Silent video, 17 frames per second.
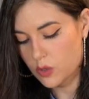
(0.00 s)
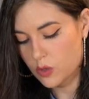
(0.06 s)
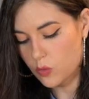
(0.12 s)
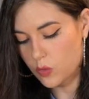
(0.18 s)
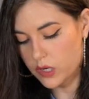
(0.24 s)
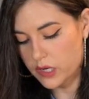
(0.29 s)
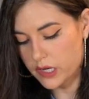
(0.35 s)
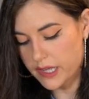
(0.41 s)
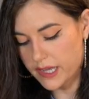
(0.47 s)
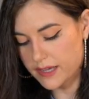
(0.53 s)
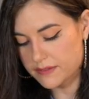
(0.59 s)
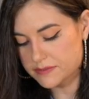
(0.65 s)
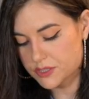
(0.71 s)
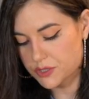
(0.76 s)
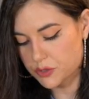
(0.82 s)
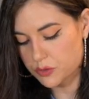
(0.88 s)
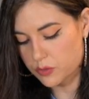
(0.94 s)

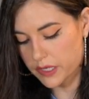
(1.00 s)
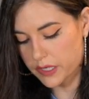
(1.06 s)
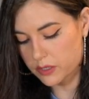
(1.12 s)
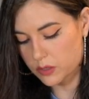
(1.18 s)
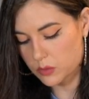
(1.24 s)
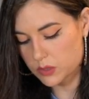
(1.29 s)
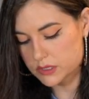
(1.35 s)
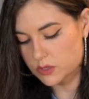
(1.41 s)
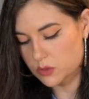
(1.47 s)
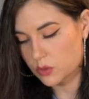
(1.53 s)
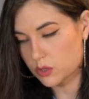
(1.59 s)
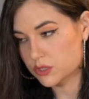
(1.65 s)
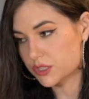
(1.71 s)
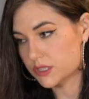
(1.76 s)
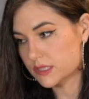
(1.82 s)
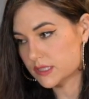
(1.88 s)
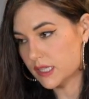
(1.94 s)
1.5 to regular ones, or
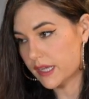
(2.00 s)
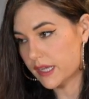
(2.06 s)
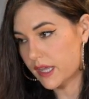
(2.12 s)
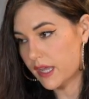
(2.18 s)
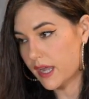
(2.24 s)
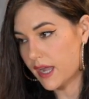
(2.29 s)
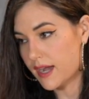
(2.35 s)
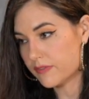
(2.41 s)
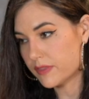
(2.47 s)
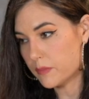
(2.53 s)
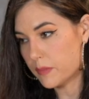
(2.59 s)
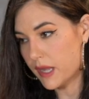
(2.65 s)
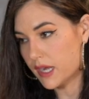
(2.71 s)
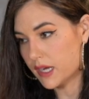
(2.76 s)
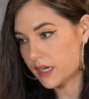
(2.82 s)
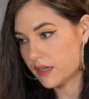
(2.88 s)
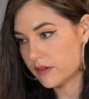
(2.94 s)
just like half the
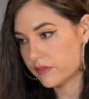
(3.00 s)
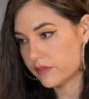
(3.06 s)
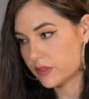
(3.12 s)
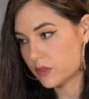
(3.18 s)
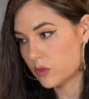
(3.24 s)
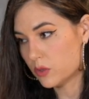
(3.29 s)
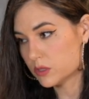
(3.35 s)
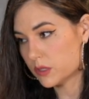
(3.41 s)
bag of the golden